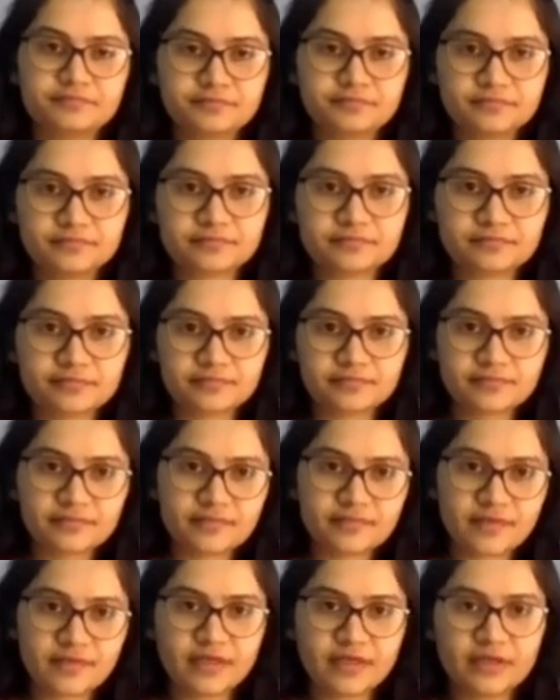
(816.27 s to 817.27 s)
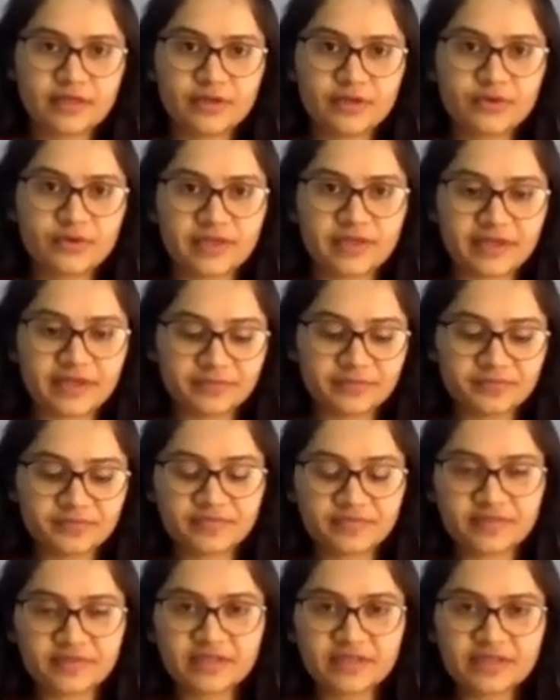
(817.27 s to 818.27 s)
Hmm.
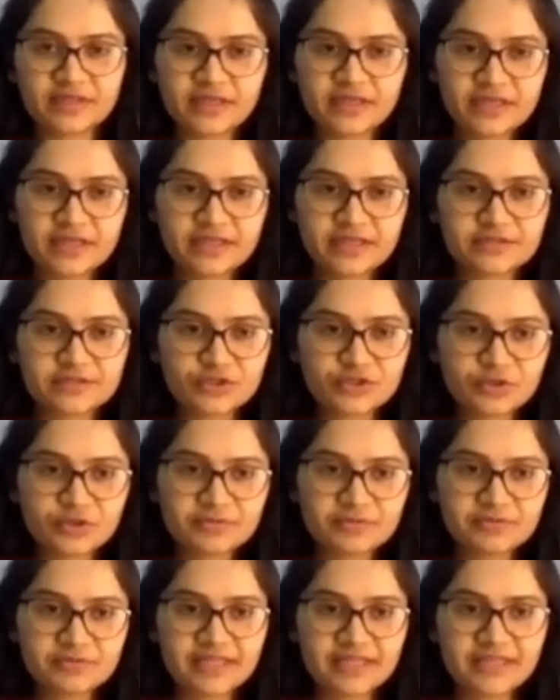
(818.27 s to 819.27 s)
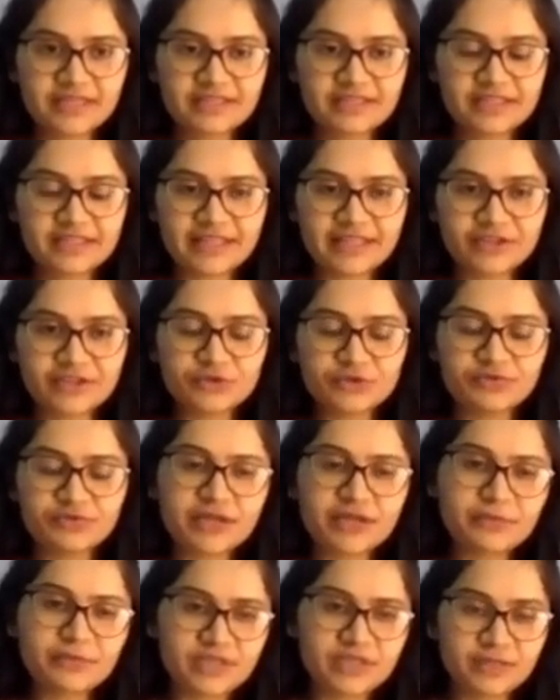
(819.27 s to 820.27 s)
Okay. So,
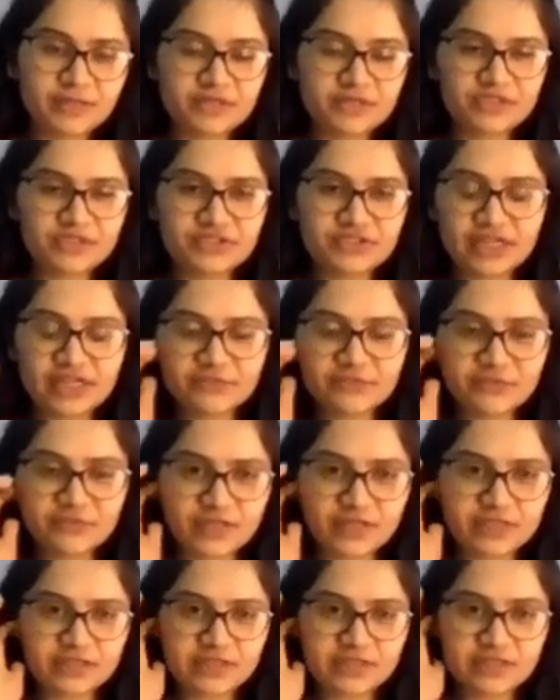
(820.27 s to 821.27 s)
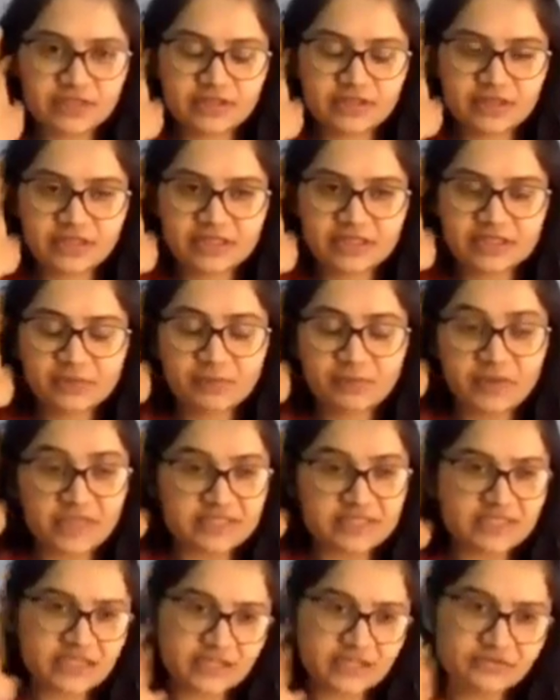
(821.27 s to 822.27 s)
we are pretty much done with
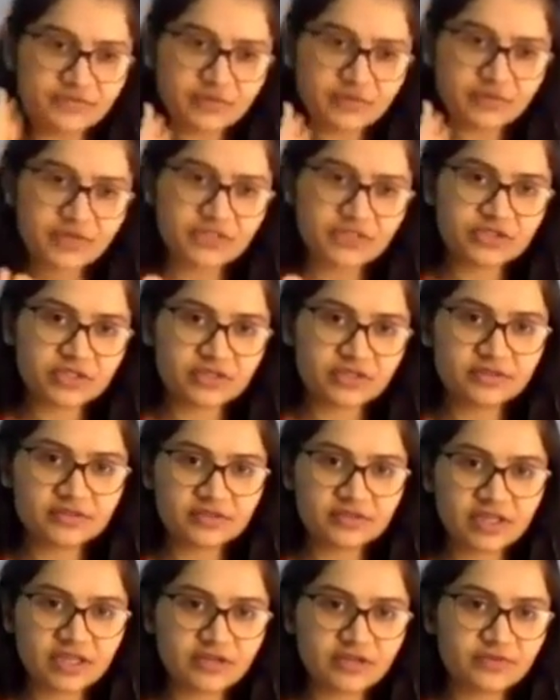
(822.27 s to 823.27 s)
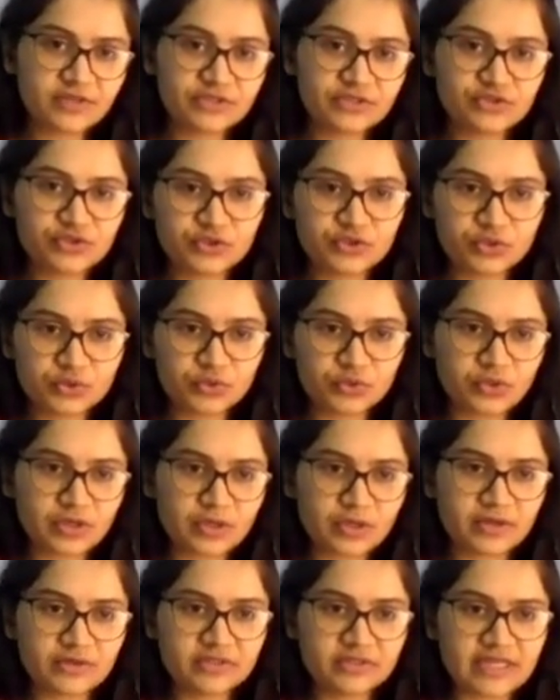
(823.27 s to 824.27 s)
the basic information one
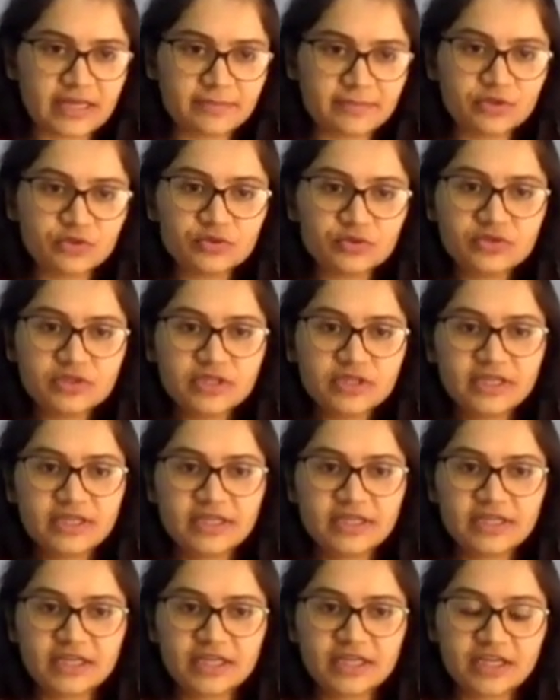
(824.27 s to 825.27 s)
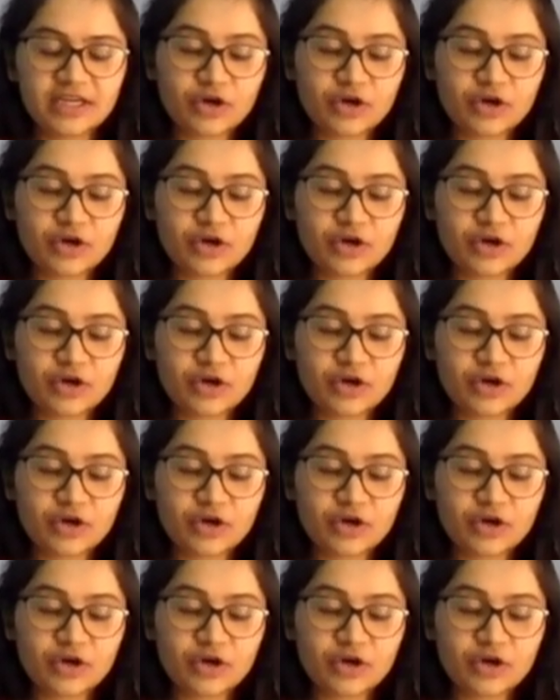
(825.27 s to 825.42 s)
should know about Tableau,